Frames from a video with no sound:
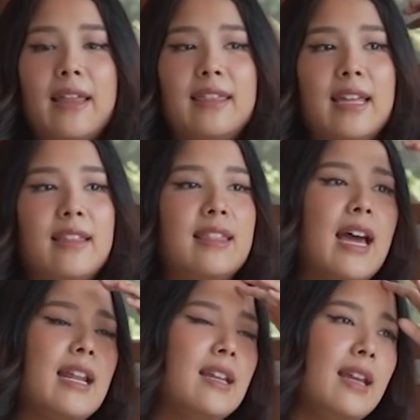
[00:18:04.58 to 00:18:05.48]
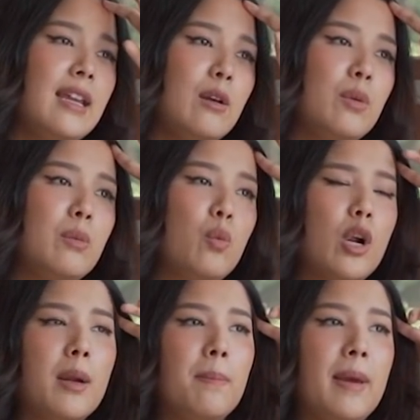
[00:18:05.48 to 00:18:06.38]
think that it would
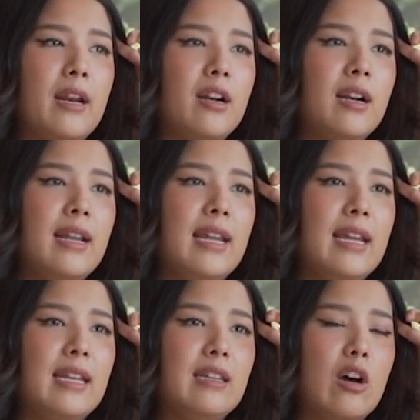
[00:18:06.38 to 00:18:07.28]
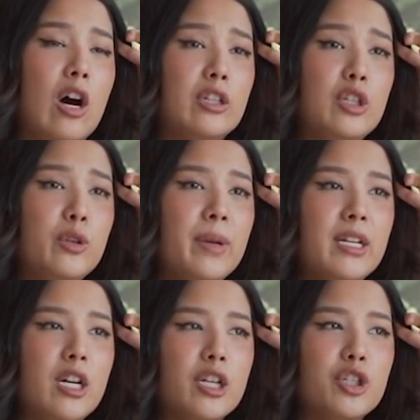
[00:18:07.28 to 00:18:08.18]
work better in
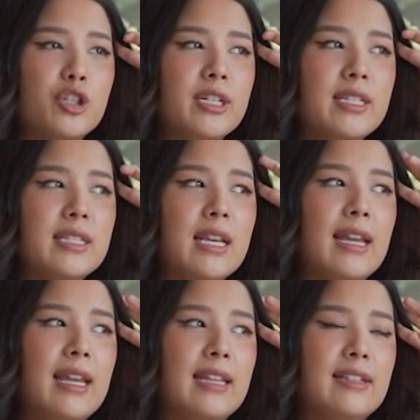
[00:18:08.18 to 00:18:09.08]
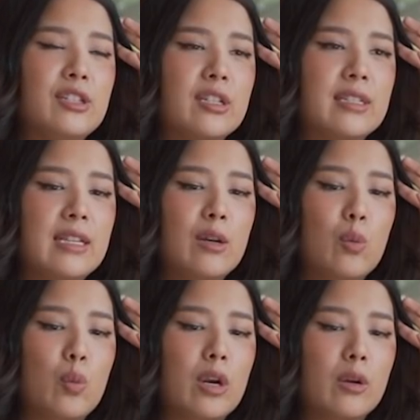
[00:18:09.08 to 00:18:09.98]
non-humid countries. It just
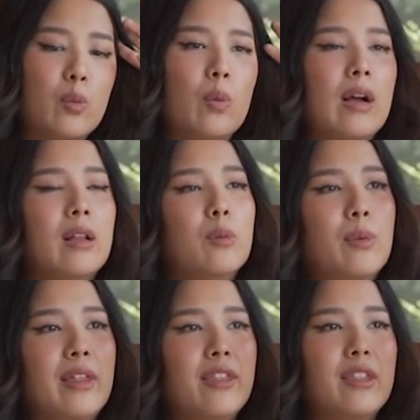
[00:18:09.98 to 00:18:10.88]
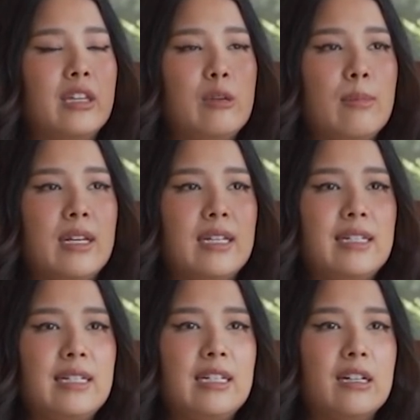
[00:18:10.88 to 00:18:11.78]
didn't work well with the
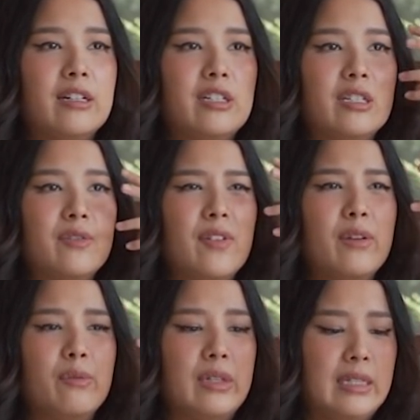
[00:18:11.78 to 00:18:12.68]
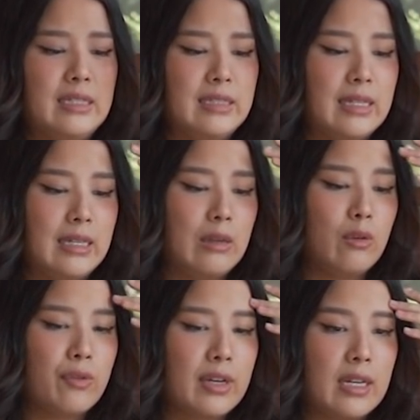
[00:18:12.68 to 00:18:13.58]
humidity here. It just felt really sticky
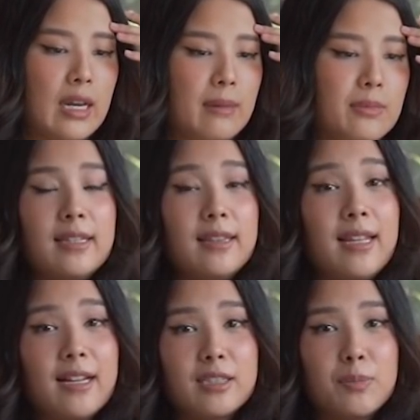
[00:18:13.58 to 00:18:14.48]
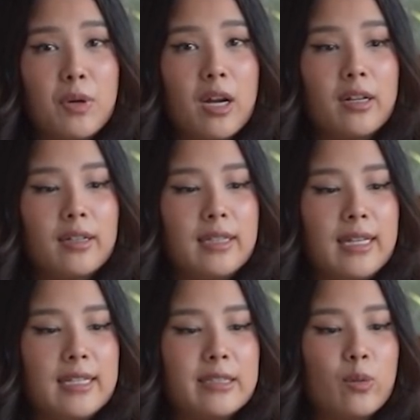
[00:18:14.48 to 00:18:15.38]
over time. The next product
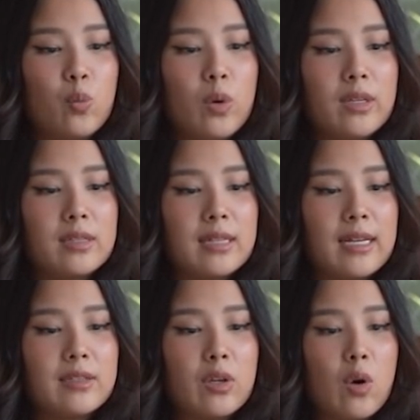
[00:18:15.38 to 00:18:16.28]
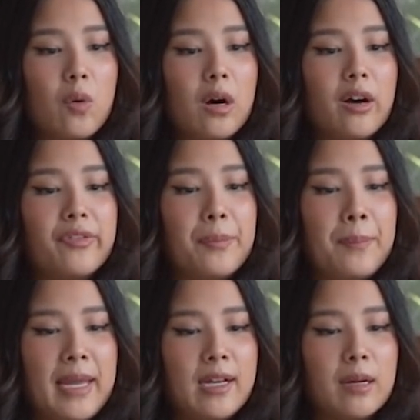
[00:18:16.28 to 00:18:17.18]
is the One Size Go Off
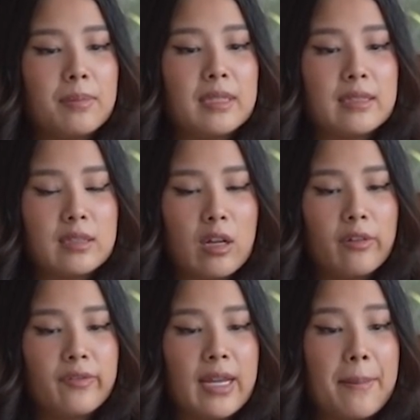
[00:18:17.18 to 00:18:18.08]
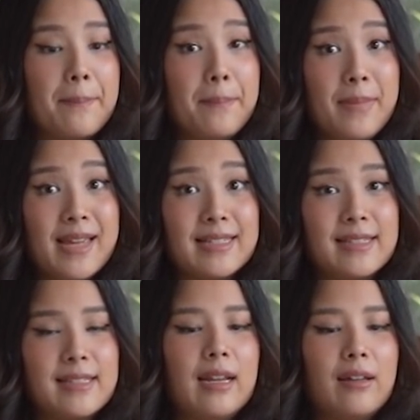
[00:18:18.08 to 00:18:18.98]
Makeup Dissolving
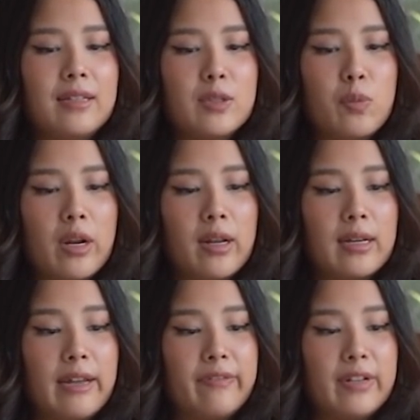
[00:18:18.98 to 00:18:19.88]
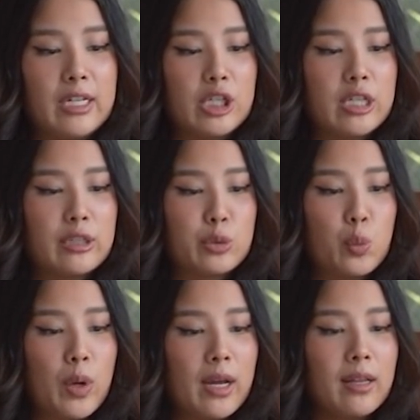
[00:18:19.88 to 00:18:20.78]
Mist. Now this product I finished as
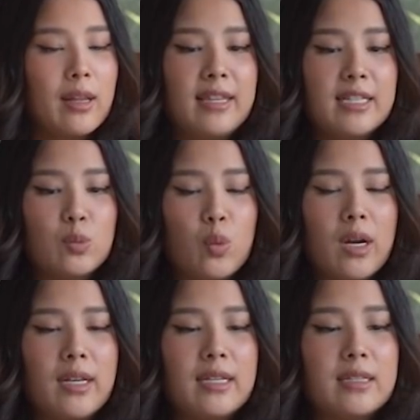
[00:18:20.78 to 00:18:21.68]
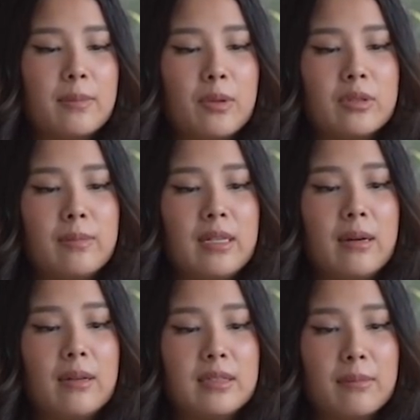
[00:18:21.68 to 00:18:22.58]
well. This one is supposed to be
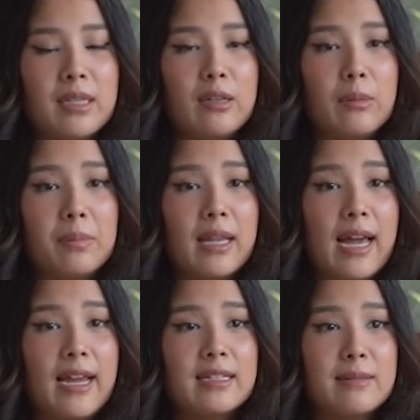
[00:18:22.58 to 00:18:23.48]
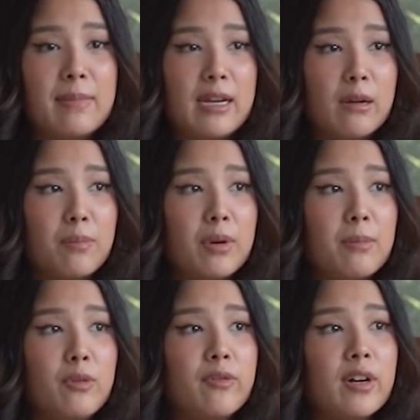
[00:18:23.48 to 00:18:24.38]
something you apply as a makeup
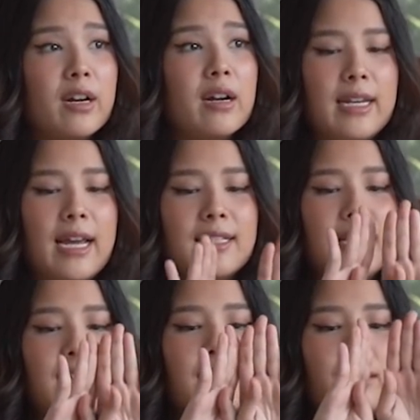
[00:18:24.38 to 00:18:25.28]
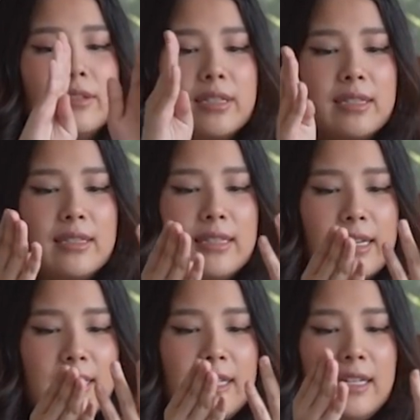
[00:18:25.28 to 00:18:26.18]
remover. It has like a little
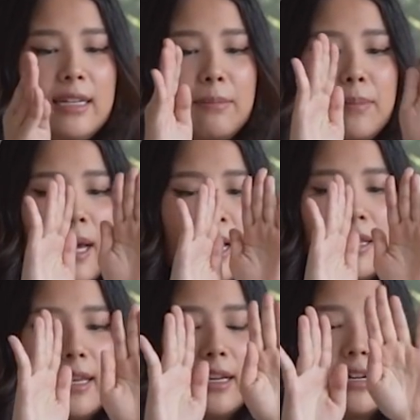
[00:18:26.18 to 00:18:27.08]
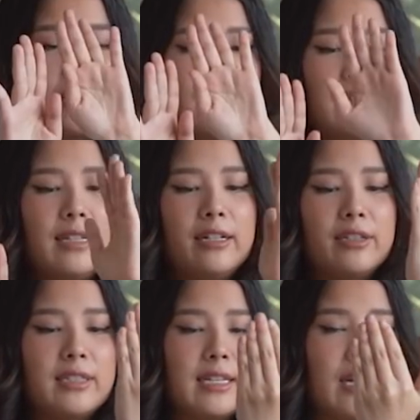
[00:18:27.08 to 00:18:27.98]
sticky pack, like a clear
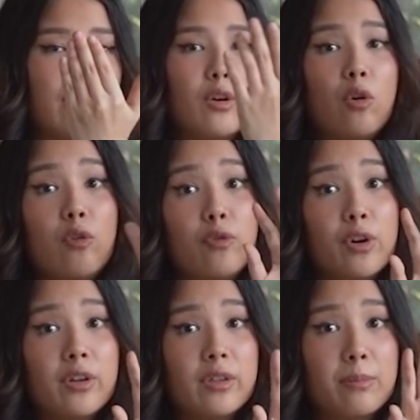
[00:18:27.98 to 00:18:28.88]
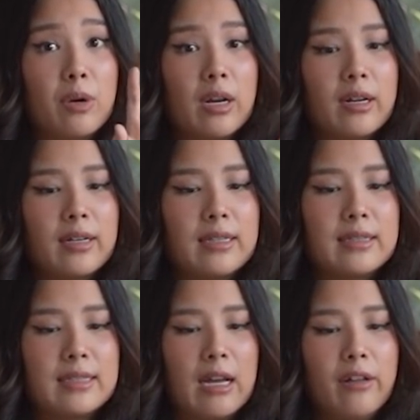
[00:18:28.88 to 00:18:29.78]
sticker over the product
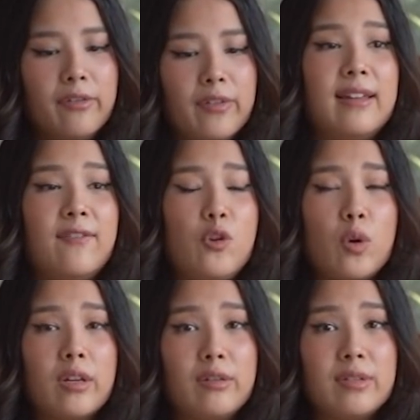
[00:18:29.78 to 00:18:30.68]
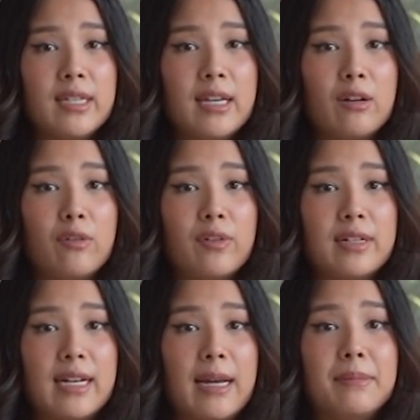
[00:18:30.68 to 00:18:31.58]
itself. If you are using it over
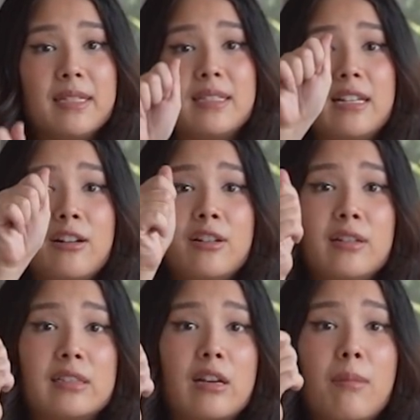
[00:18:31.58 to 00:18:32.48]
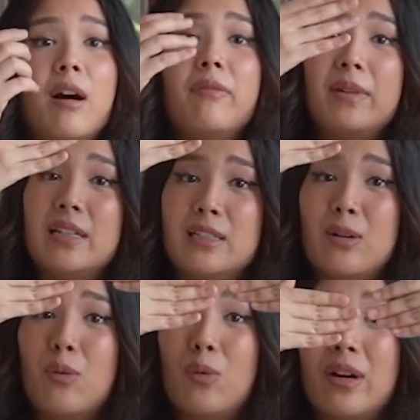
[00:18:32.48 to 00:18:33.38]
time, the sticker does come off because
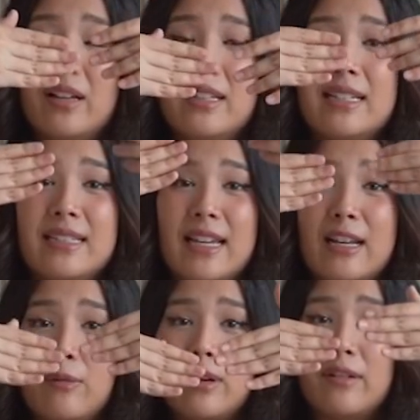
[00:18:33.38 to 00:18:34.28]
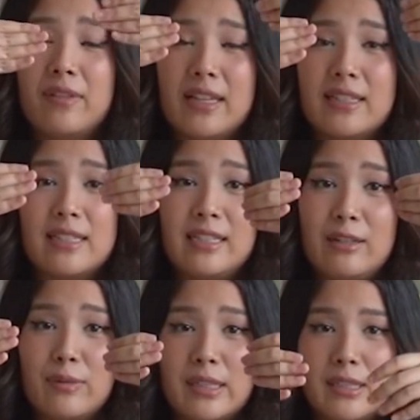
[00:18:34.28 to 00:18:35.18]
the oil is getting rid of that
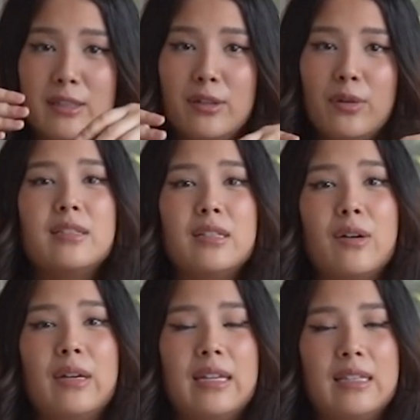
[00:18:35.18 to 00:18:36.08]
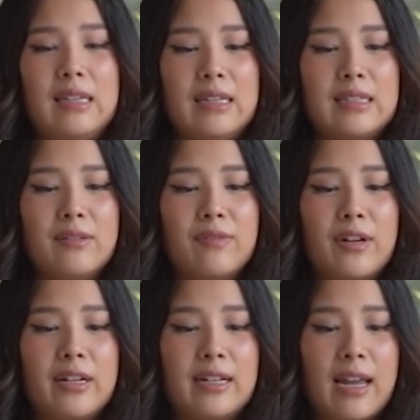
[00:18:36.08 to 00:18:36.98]
sticky residue. So it isn't
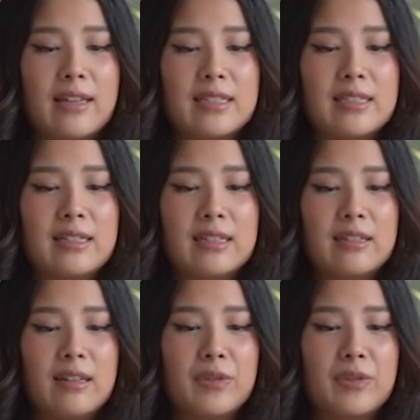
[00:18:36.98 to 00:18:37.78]
very nice to